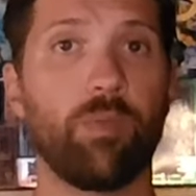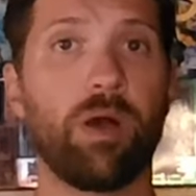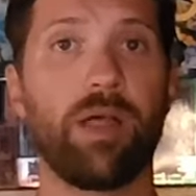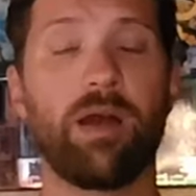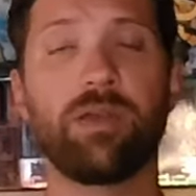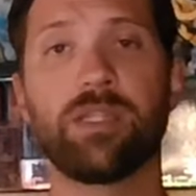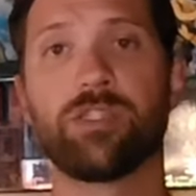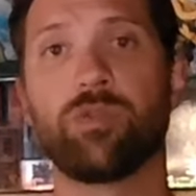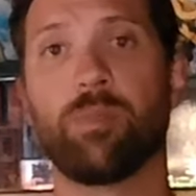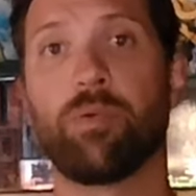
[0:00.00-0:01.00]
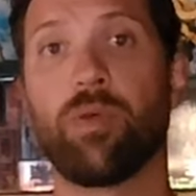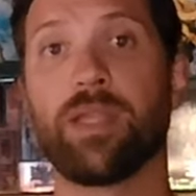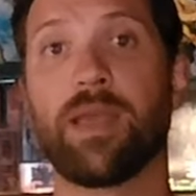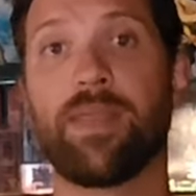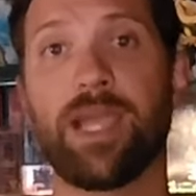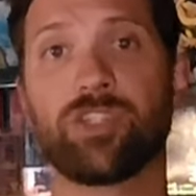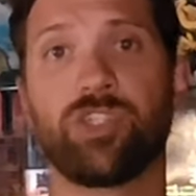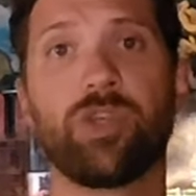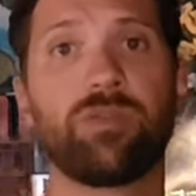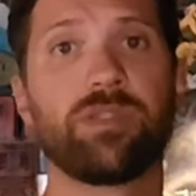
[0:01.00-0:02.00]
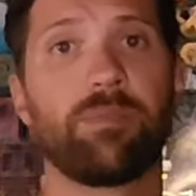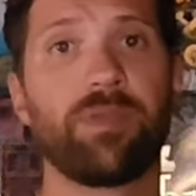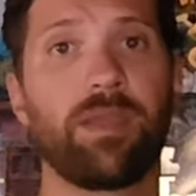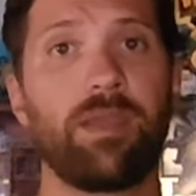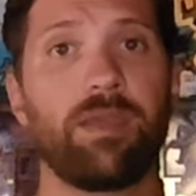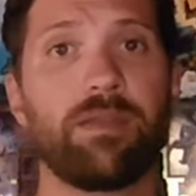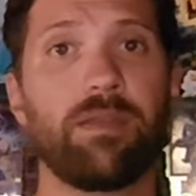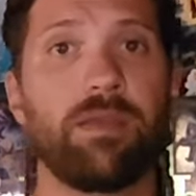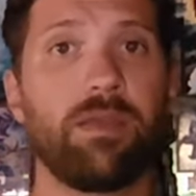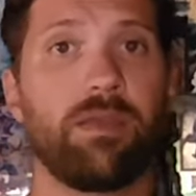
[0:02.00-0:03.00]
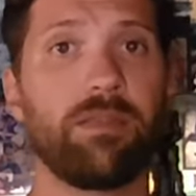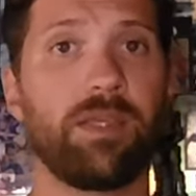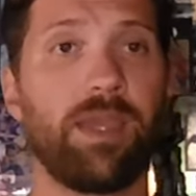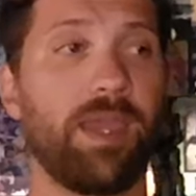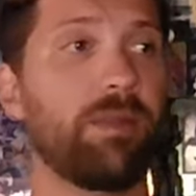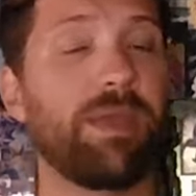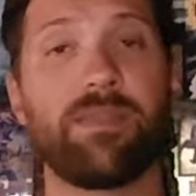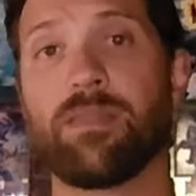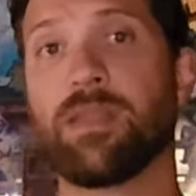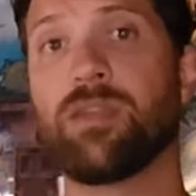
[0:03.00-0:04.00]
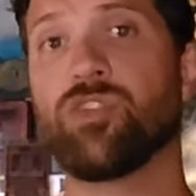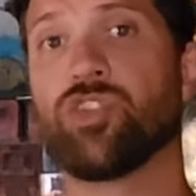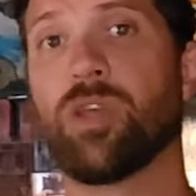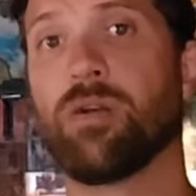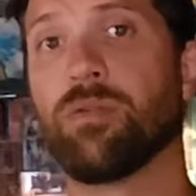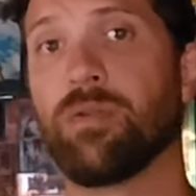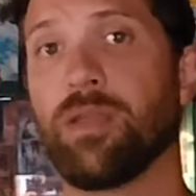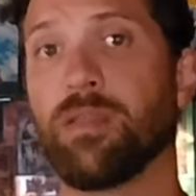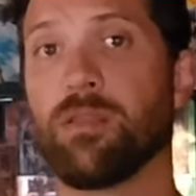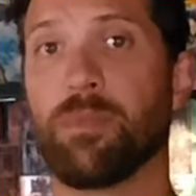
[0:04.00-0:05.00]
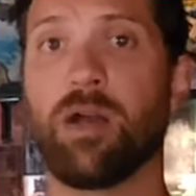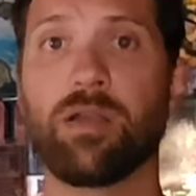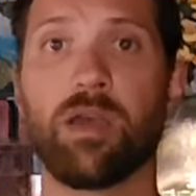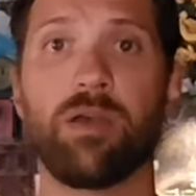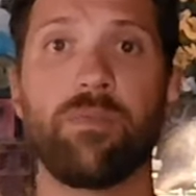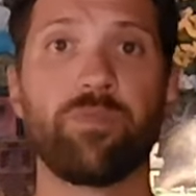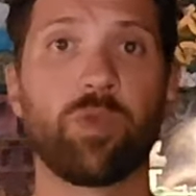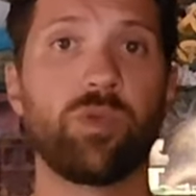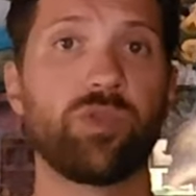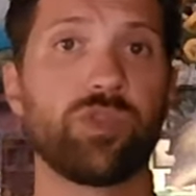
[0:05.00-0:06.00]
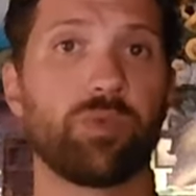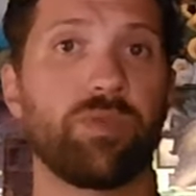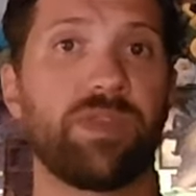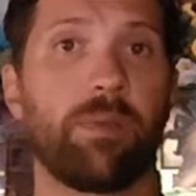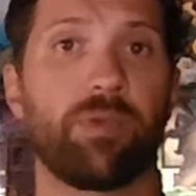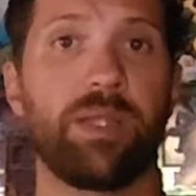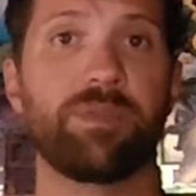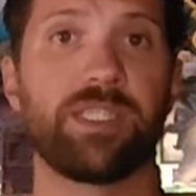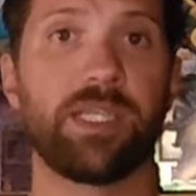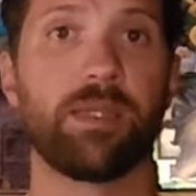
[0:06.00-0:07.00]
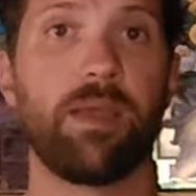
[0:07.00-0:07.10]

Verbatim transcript: Well, L gets to a point, and they actually showed something in the anime that they didn't show in the manga, which was the rooftop rain scene.